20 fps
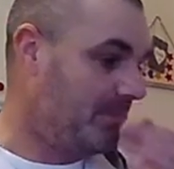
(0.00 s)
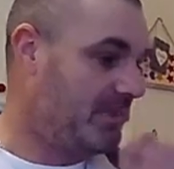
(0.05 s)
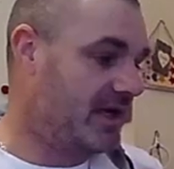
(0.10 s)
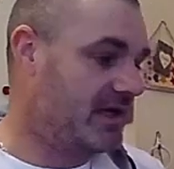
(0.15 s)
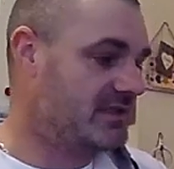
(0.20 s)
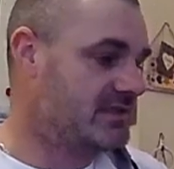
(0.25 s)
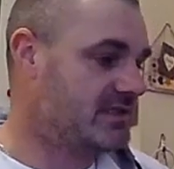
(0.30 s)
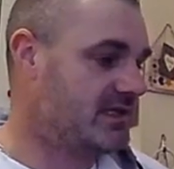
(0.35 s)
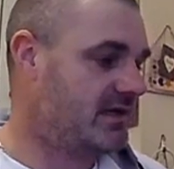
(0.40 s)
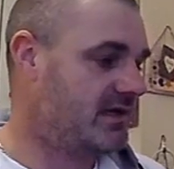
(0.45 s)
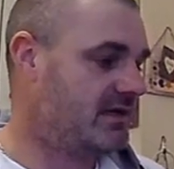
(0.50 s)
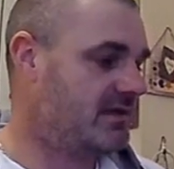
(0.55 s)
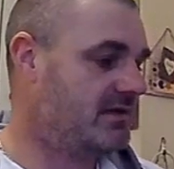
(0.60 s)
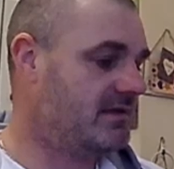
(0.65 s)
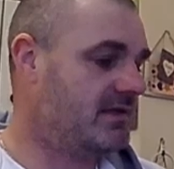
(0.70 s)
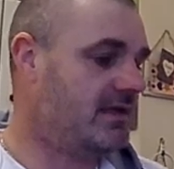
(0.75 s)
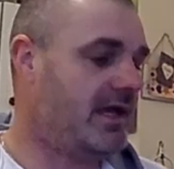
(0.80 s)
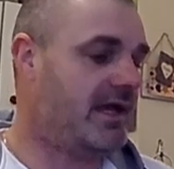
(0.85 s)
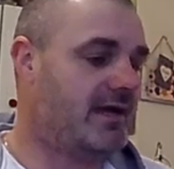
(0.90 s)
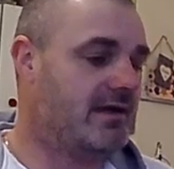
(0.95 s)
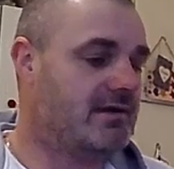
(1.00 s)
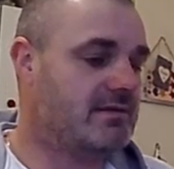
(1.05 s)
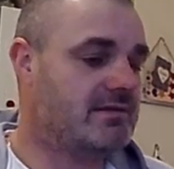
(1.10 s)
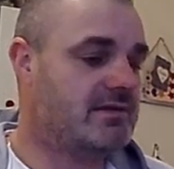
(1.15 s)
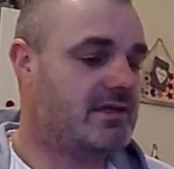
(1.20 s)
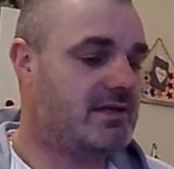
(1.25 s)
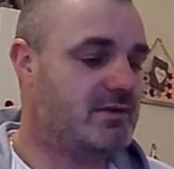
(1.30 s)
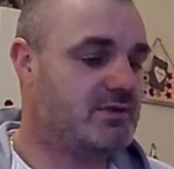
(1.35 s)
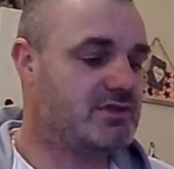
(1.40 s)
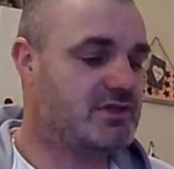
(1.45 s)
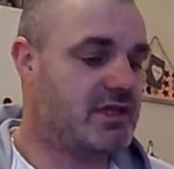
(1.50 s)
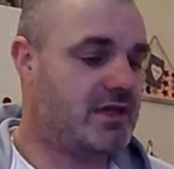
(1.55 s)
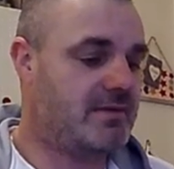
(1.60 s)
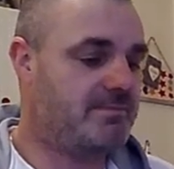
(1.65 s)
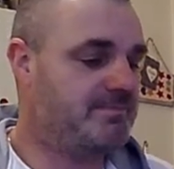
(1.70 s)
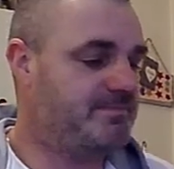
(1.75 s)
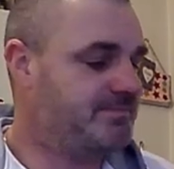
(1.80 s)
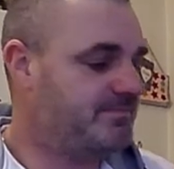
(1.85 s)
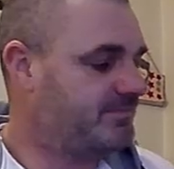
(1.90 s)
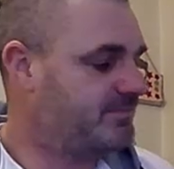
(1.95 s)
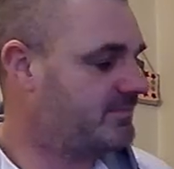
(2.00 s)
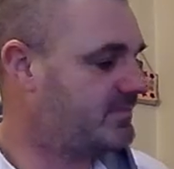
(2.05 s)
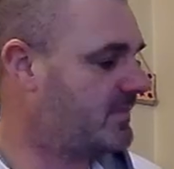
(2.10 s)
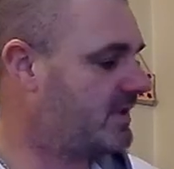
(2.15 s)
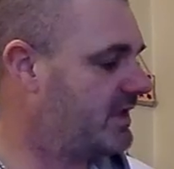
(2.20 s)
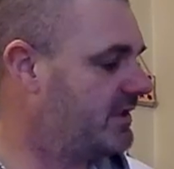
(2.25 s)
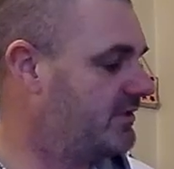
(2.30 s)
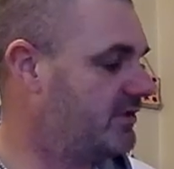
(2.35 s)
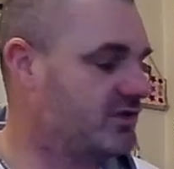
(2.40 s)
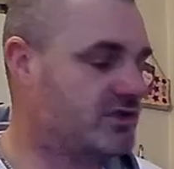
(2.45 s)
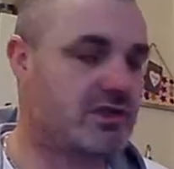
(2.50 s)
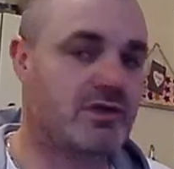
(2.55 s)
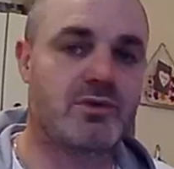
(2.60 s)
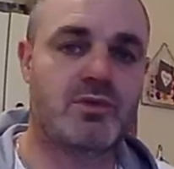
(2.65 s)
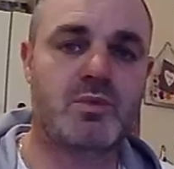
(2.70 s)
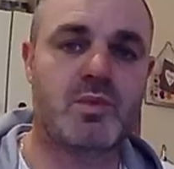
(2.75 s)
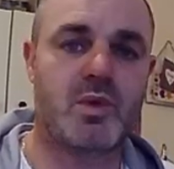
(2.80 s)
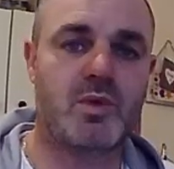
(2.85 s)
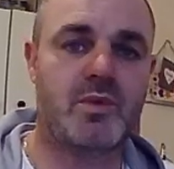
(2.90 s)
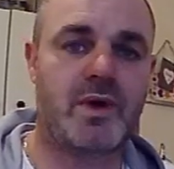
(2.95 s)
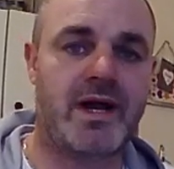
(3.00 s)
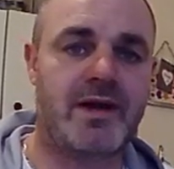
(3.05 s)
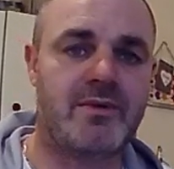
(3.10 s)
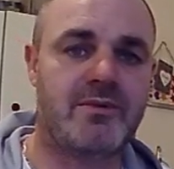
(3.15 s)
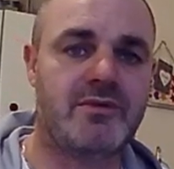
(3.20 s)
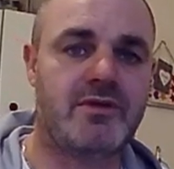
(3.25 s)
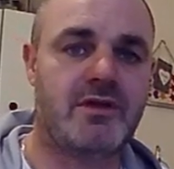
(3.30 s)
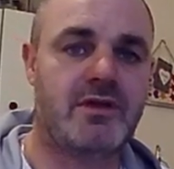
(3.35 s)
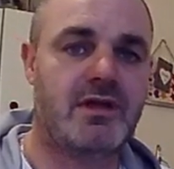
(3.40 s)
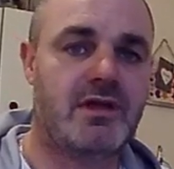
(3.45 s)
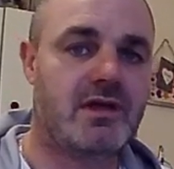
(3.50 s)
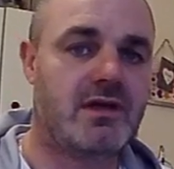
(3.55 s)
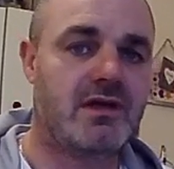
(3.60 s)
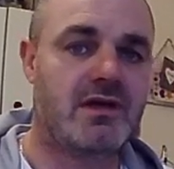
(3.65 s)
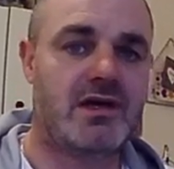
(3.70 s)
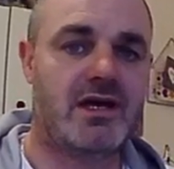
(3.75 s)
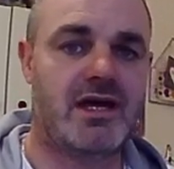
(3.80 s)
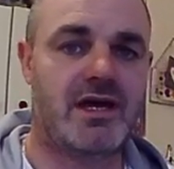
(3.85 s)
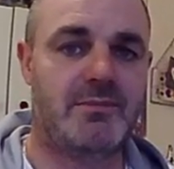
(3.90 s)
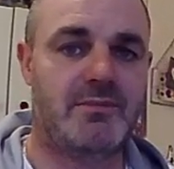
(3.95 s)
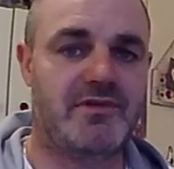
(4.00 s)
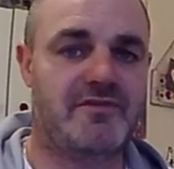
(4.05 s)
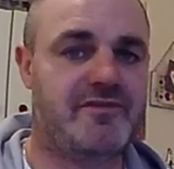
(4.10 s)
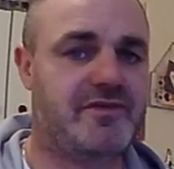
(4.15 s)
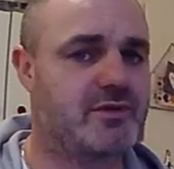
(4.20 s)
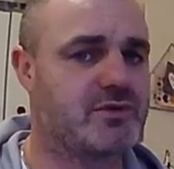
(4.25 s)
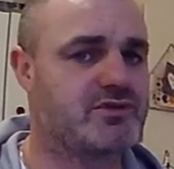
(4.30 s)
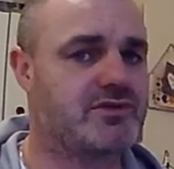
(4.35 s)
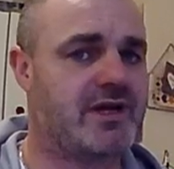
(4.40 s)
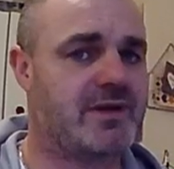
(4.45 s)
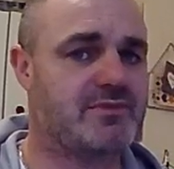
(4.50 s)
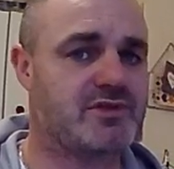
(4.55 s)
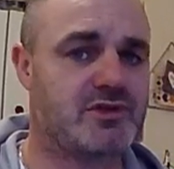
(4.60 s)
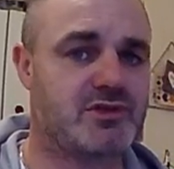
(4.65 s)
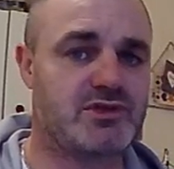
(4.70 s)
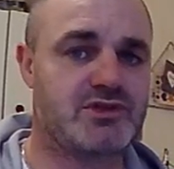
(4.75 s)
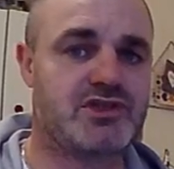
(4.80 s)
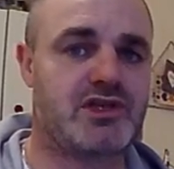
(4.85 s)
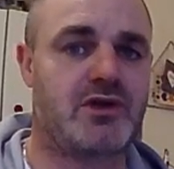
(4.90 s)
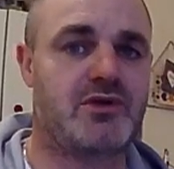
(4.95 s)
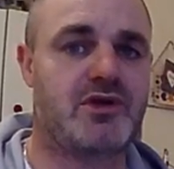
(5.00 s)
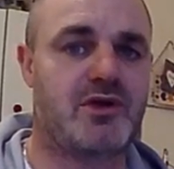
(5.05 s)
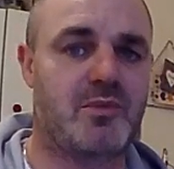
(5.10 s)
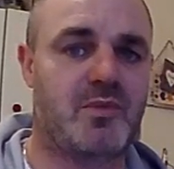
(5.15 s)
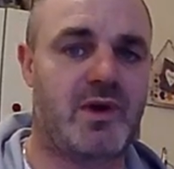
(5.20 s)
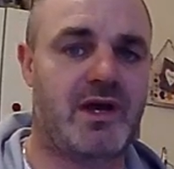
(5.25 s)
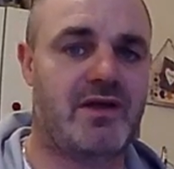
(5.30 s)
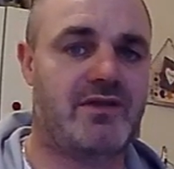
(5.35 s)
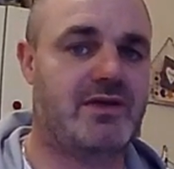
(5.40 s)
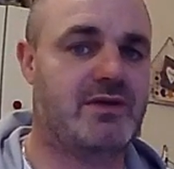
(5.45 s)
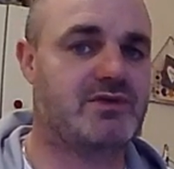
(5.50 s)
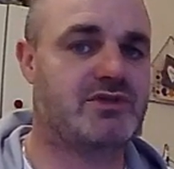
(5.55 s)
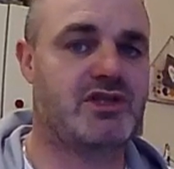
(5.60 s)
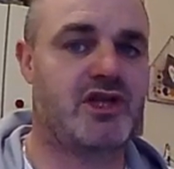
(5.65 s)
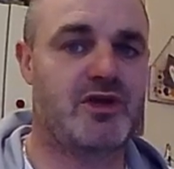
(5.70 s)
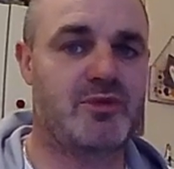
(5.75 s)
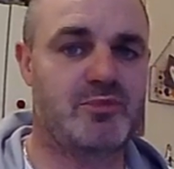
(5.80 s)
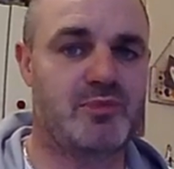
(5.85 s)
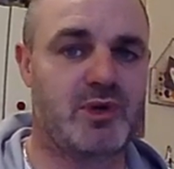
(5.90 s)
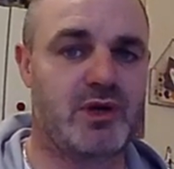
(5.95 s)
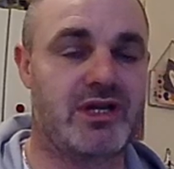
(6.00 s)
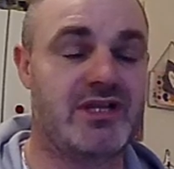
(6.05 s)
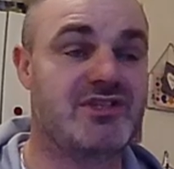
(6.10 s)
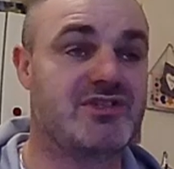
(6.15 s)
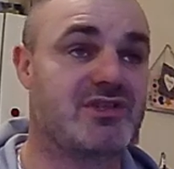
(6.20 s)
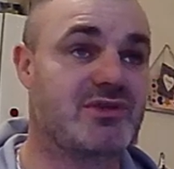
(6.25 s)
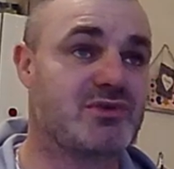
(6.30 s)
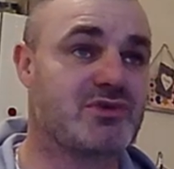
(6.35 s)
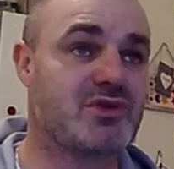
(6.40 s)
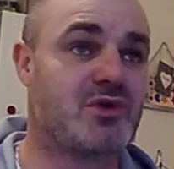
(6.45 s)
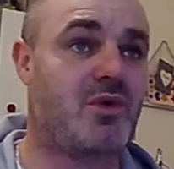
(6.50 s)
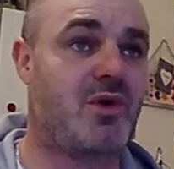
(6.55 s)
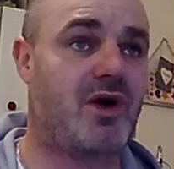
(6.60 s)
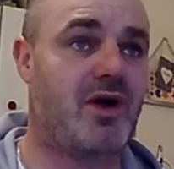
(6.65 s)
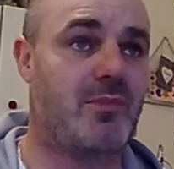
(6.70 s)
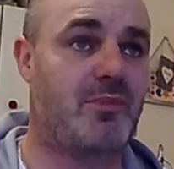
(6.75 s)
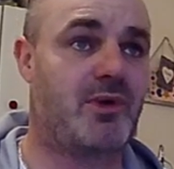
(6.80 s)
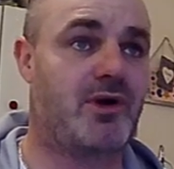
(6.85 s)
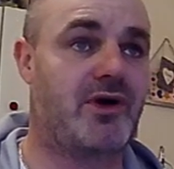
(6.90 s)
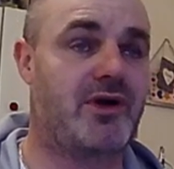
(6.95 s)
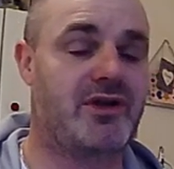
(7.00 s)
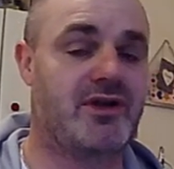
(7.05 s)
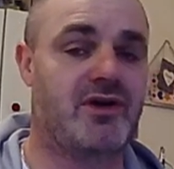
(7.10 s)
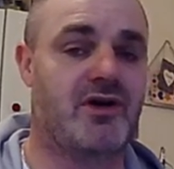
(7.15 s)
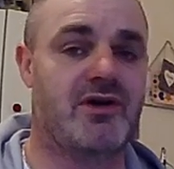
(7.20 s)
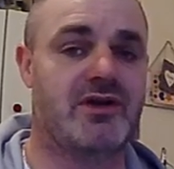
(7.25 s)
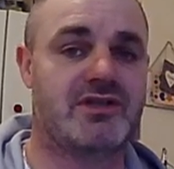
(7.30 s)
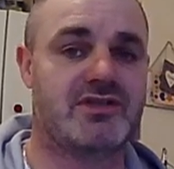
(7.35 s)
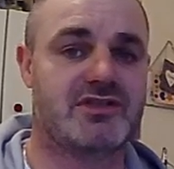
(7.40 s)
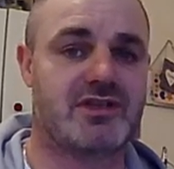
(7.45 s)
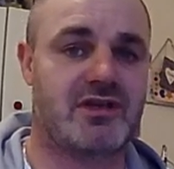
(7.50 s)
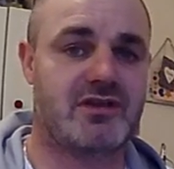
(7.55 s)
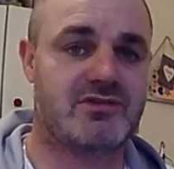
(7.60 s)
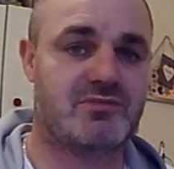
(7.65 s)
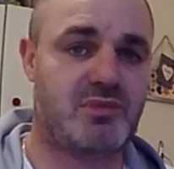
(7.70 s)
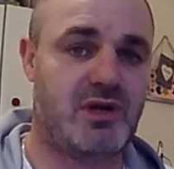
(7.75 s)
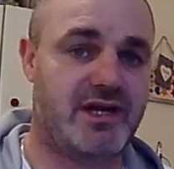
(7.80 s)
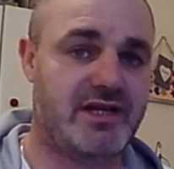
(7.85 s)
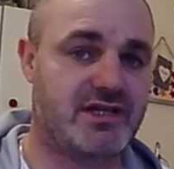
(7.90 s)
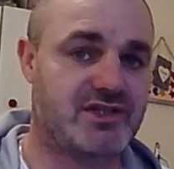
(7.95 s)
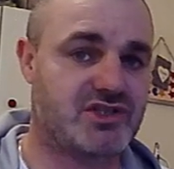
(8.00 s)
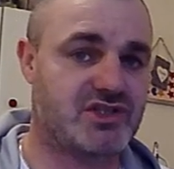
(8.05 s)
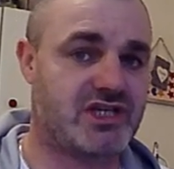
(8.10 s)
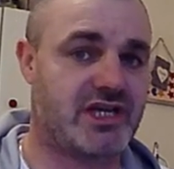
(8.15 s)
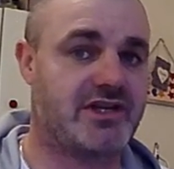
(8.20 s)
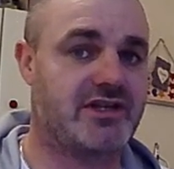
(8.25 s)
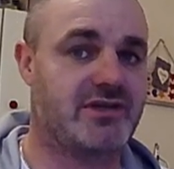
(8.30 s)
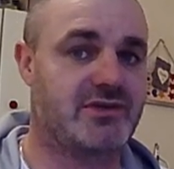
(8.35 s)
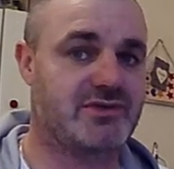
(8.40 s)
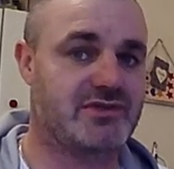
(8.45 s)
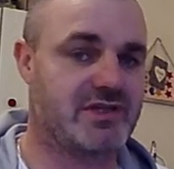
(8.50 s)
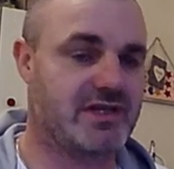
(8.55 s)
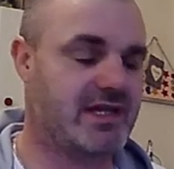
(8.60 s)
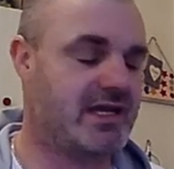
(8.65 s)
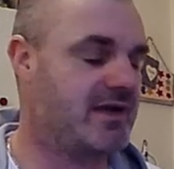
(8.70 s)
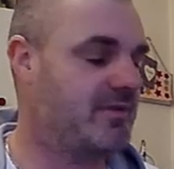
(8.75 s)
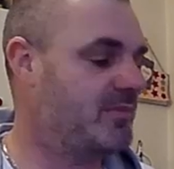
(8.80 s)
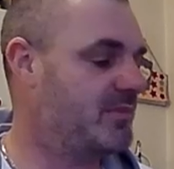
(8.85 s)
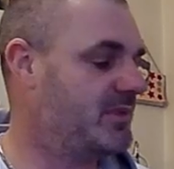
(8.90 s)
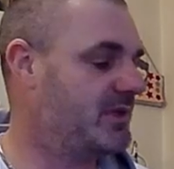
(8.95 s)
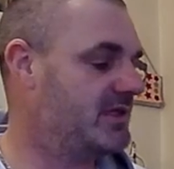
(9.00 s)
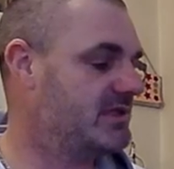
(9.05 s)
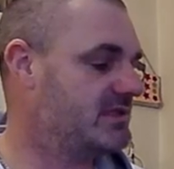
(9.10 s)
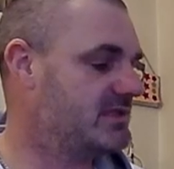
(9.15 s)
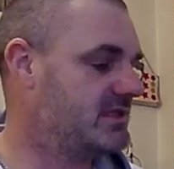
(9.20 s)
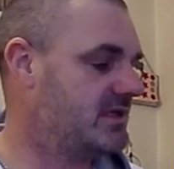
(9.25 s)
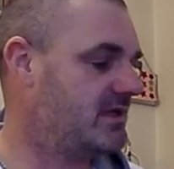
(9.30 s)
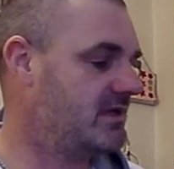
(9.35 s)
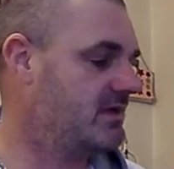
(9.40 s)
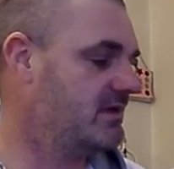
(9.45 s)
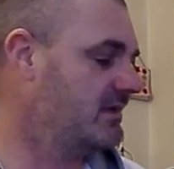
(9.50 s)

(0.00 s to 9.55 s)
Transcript: But yeah, it was nice little walk round. The fields are absolutely soaking wet. There was no breeze and it was quite a bright night, so there's plenty of shadows in that. But